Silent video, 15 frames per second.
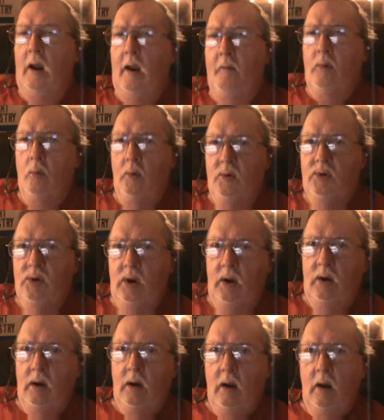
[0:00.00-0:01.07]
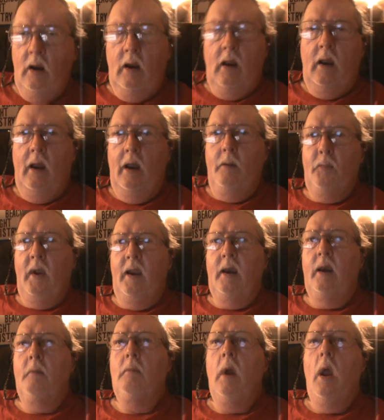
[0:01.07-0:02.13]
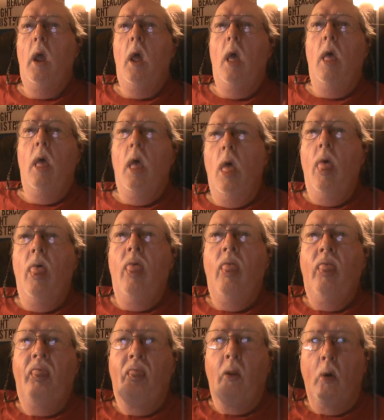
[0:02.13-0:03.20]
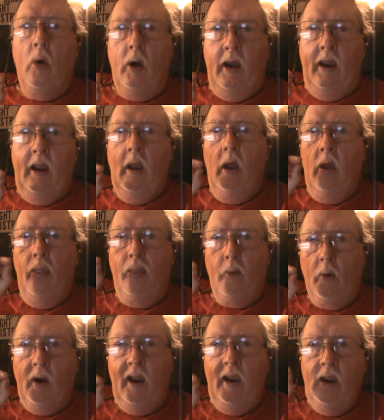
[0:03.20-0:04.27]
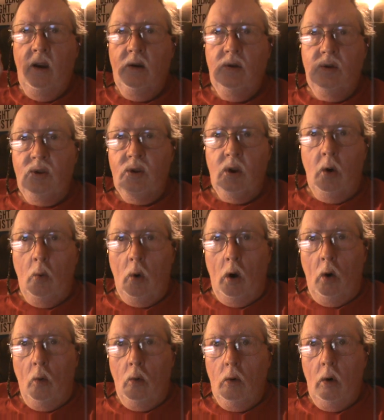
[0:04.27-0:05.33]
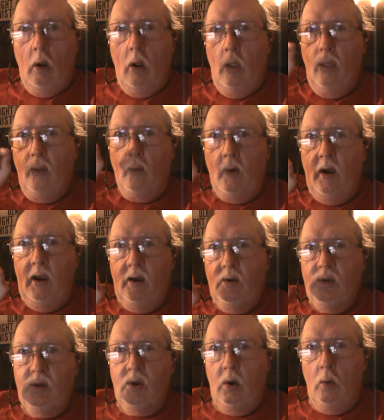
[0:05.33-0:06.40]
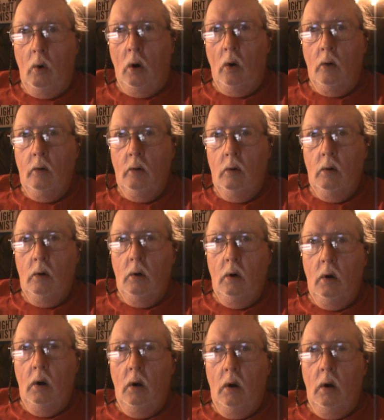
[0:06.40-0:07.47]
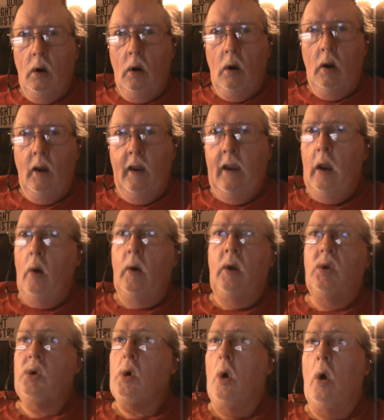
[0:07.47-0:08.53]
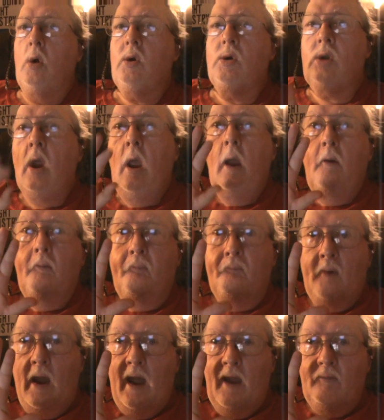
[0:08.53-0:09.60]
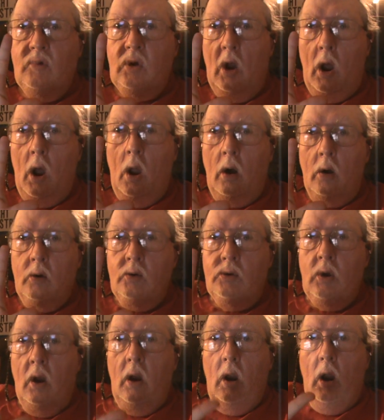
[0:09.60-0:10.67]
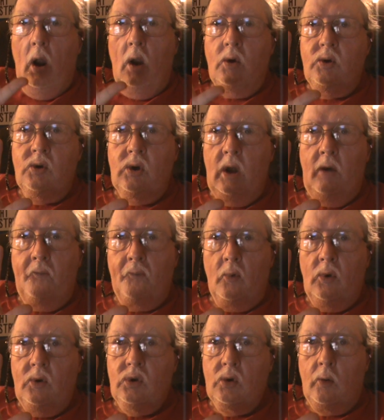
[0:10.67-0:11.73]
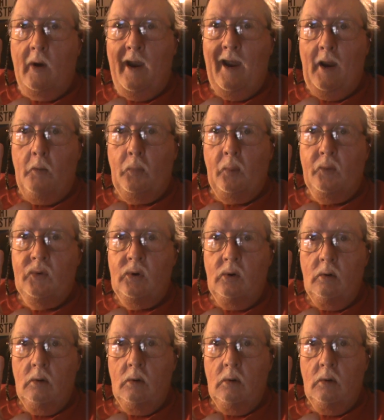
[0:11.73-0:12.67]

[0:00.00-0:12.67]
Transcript: have the receipt. I paid him 30 three zero three zero he only charges five dollars a sheet for the scraps